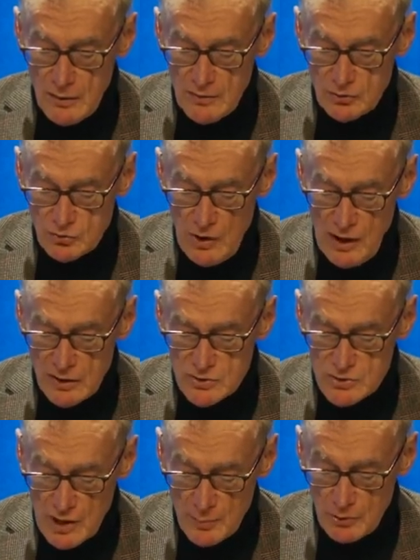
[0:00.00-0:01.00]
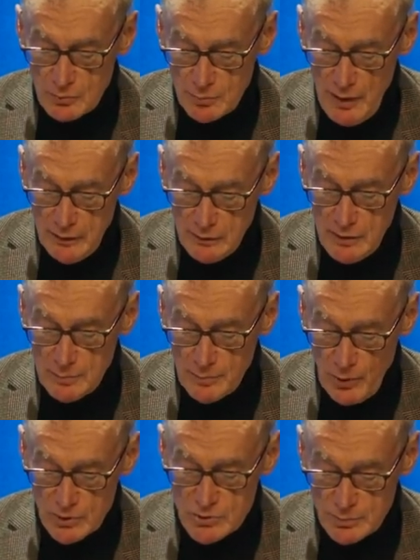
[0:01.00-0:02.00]
The drug summit made it
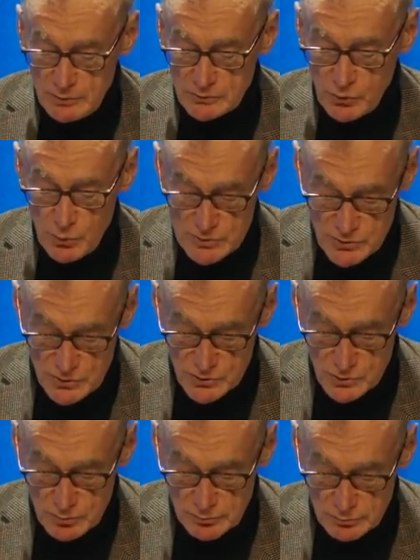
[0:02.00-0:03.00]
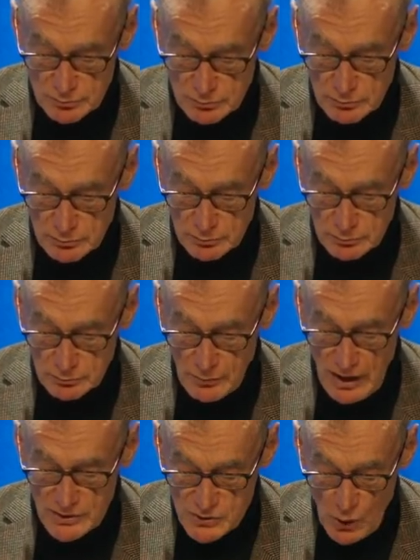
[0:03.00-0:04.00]
impossible to resist.
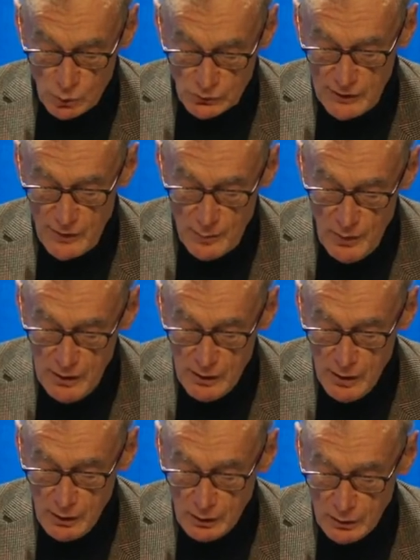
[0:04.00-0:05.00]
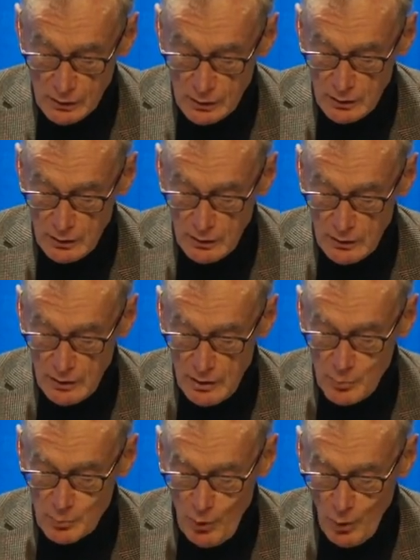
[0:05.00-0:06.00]
I sold it in the media,
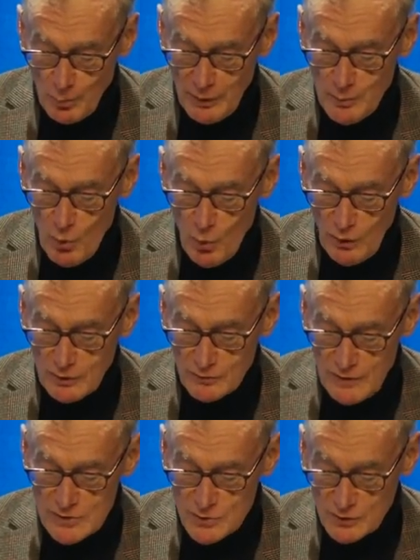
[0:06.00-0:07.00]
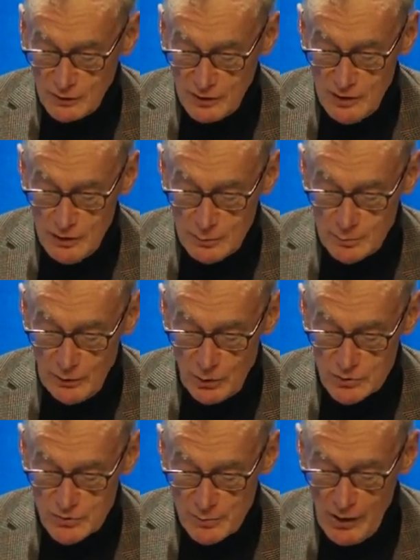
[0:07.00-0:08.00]
probably more convincingly
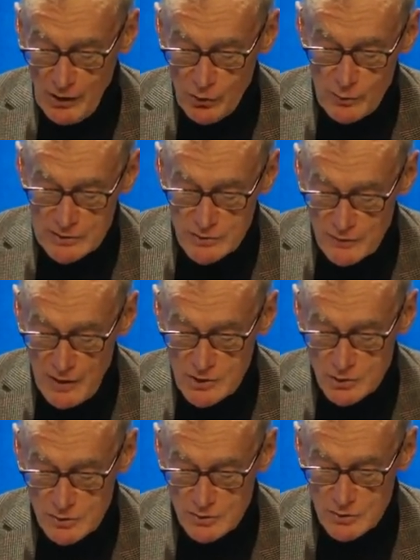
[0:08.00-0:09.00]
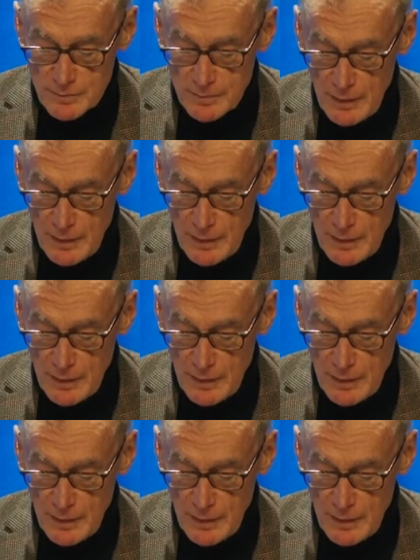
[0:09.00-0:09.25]
because of my own reservations.